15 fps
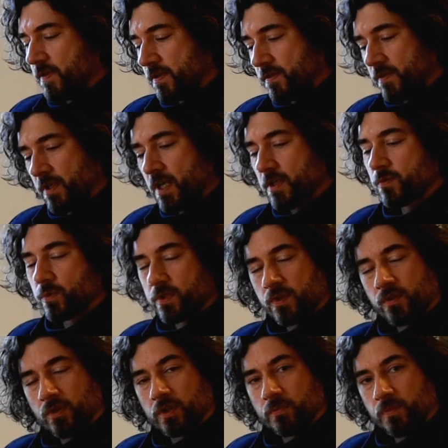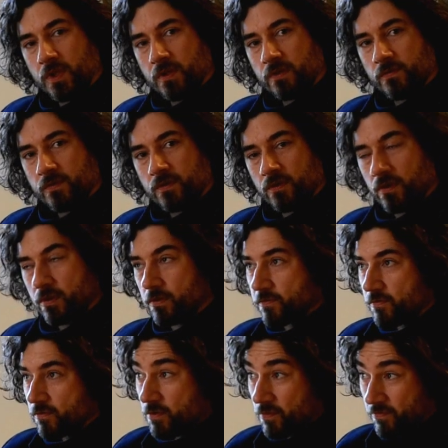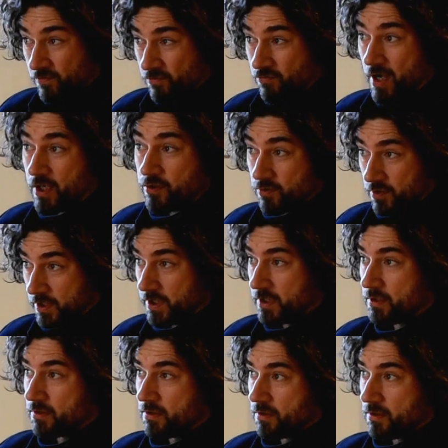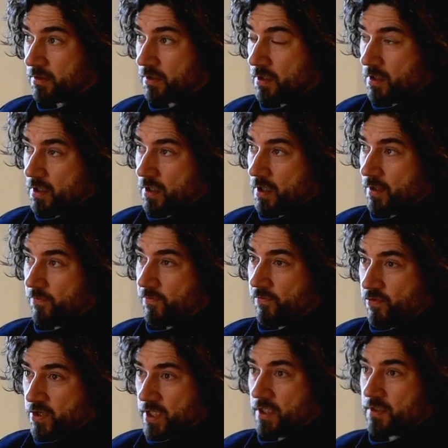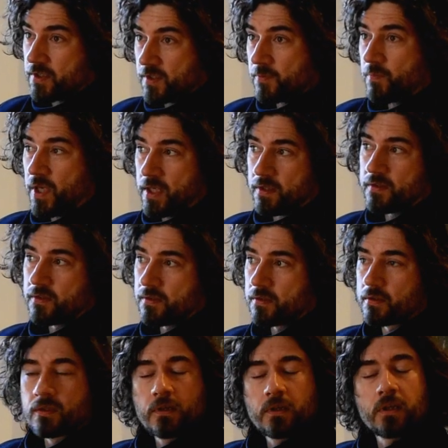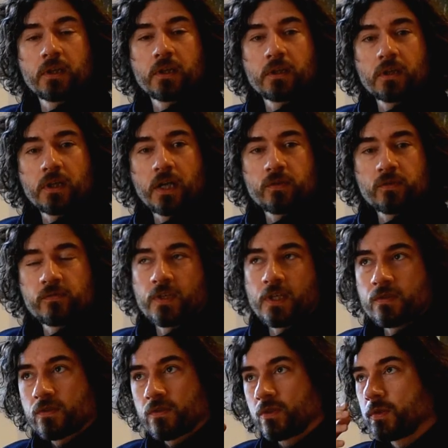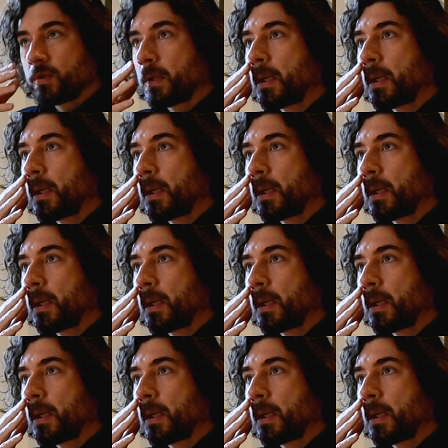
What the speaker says: it starts with a solid piece of stone, of gradually freeing the space out of that stone,